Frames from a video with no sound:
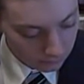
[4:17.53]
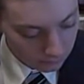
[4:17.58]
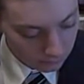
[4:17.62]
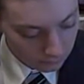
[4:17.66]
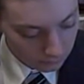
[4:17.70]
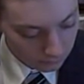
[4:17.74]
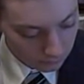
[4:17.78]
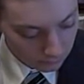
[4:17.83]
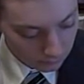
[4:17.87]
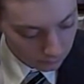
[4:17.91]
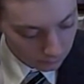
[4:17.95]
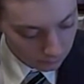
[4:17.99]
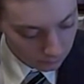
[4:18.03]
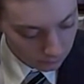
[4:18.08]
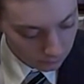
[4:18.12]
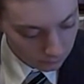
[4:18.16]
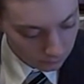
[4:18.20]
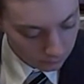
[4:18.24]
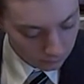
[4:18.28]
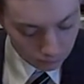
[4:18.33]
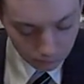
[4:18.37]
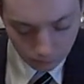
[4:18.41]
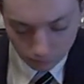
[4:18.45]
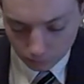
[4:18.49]

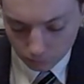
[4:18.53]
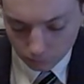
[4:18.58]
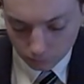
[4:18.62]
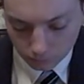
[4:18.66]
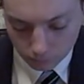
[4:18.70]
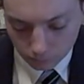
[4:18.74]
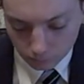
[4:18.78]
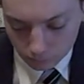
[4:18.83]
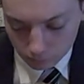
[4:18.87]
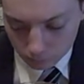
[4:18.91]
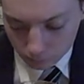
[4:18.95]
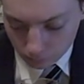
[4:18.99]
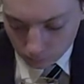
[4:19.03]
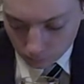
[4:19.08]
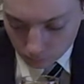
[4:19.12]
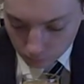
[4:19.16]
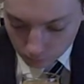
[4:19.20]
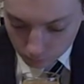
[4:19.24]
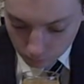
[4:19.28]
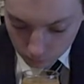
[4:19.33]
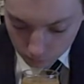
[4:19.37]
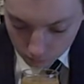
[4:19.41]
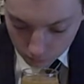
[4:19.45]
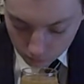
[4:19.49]

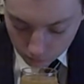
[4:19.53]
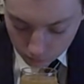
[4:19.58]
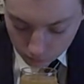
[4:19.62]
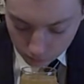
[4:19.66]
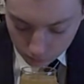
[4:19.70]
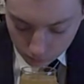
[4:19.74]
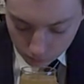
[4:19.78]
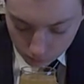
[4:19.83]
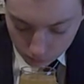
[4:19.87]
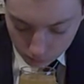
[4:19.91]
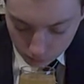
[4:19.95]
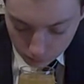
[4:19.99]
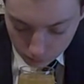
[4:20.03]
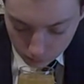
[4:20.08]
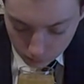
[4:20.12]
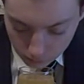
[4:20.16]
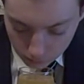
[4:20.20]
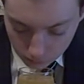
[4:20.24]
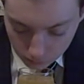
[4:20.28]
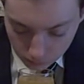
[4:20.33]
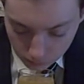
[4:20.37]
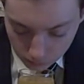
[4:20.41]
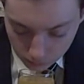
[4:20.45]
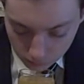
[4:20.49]

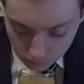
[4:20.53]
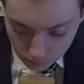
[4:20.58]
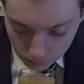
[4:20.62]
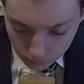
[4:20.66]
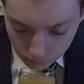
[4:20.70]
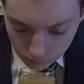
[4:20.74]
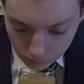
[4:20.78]
Nobody speaks.